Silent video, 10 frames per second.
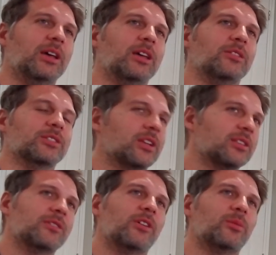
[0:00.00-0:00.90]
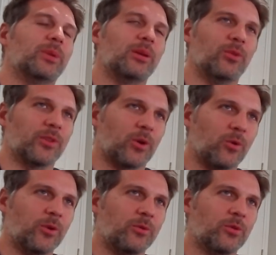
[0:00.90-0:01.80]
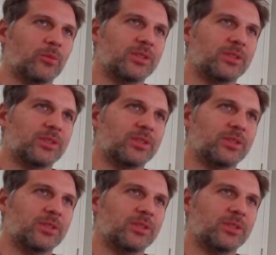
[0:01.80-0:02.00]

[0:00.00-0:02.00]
there's tons of other people in the courtroom.